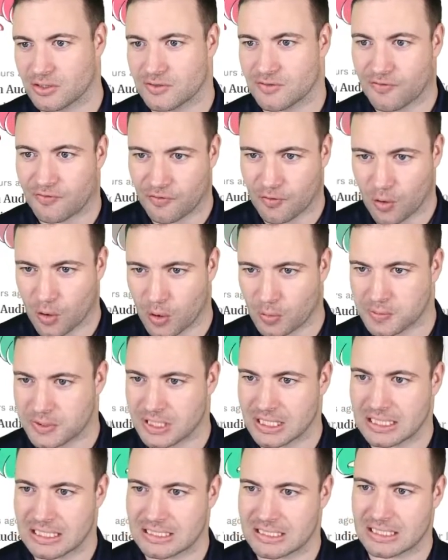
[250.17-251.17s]
Forbes
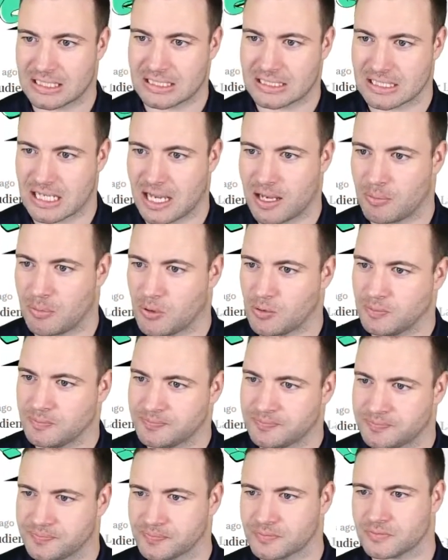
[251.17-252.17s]
in this example.
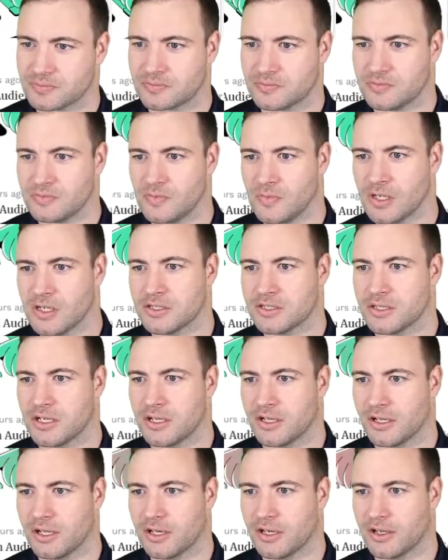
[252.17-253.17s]
So
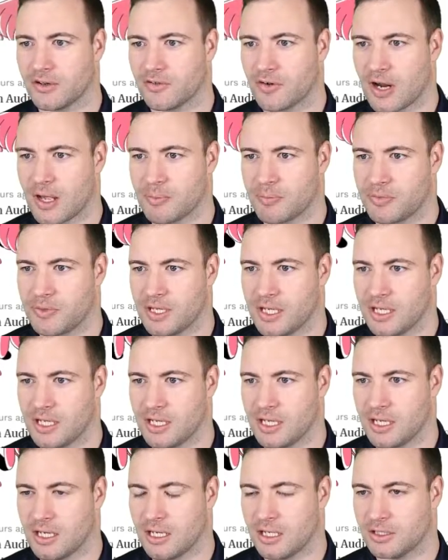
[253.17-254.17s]
I'm going to grab
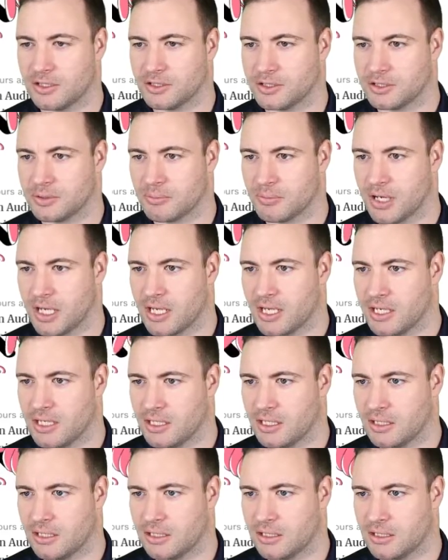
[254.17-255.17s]
the
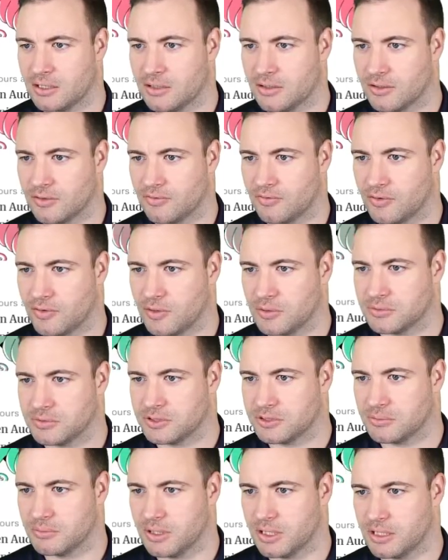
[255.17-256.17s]
domain,
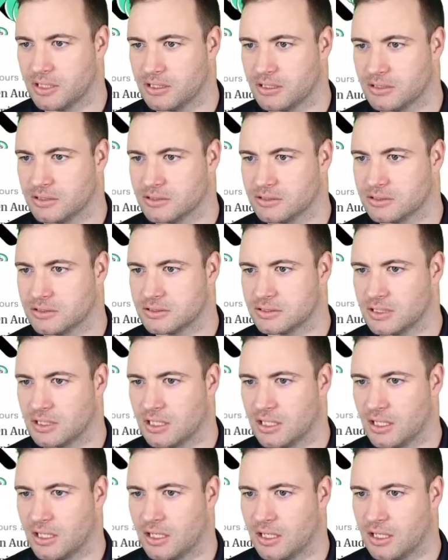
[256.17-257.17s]
Forbes domain,
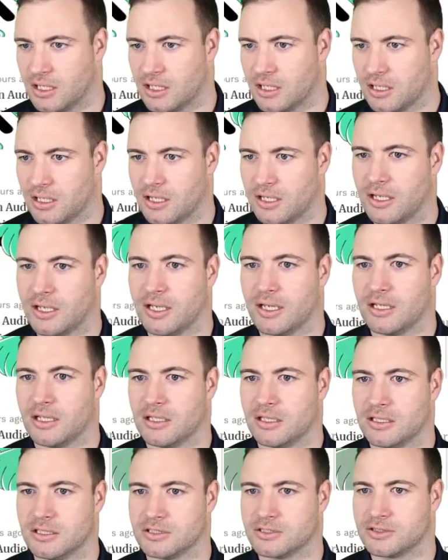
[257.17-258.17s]

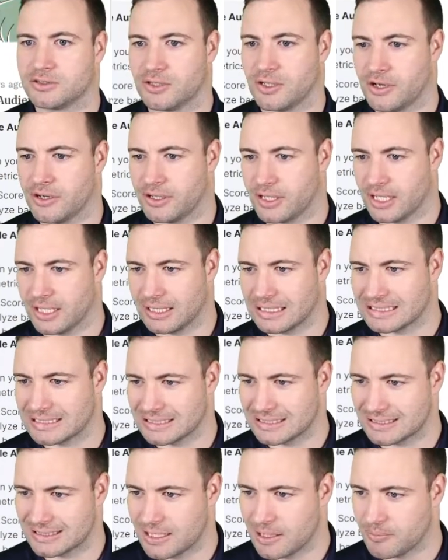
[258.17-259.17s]
and let's throw that into
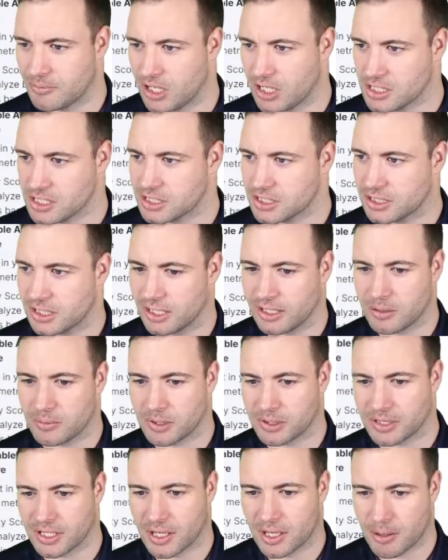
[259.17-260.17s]
SEMrush, and I'm
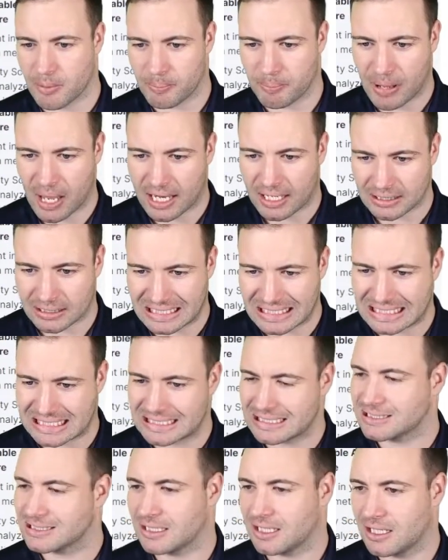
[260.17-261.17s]
on the
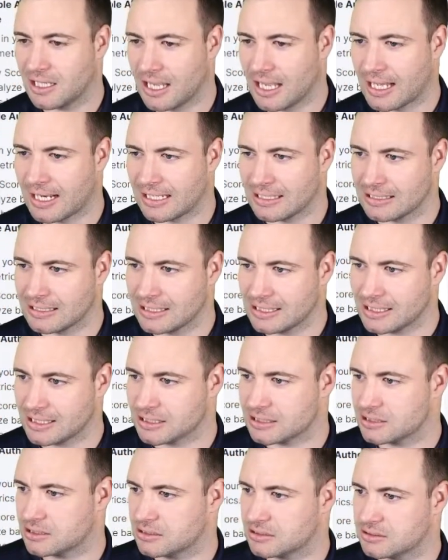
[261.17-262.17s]
backlink
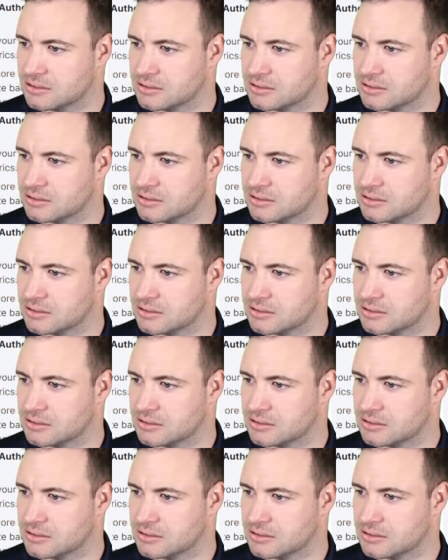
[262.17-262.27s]
analytics,